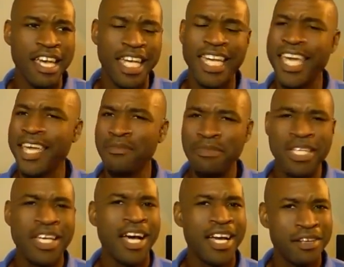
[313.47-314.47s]
it can
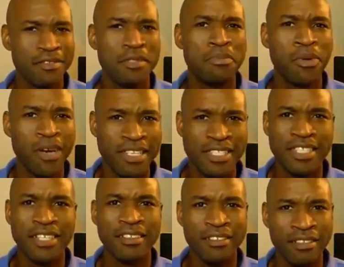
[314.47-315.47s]
be kind of a
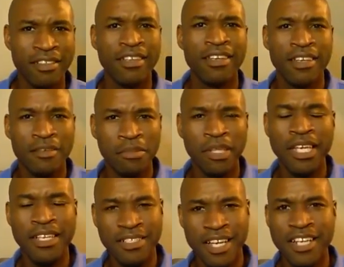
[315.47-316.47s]
depressing
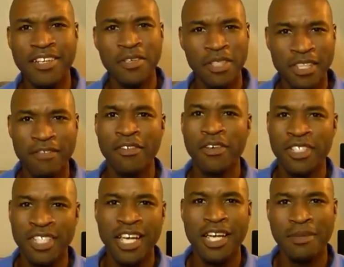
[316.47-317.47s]
place. I know that the
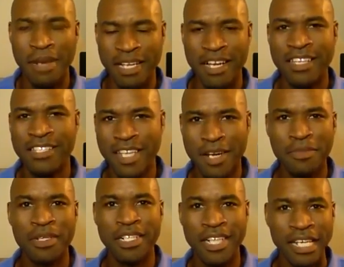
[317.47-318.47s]
first time I set
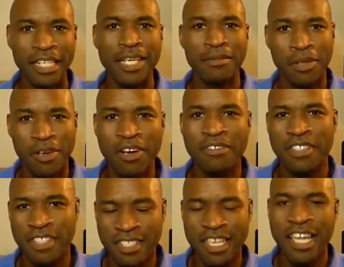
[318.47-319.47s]
up in a day labor
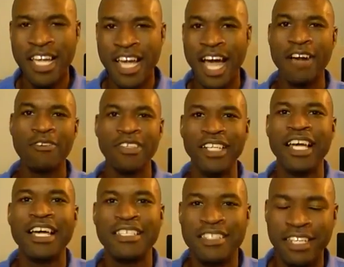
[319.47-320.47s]
office, I
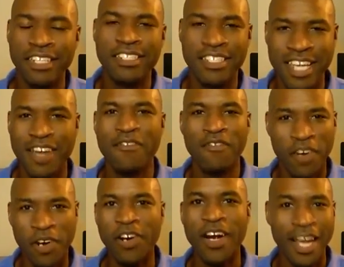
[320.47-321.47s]
realized like just how
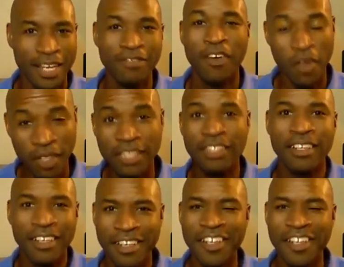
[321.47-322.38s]
far I had fallen.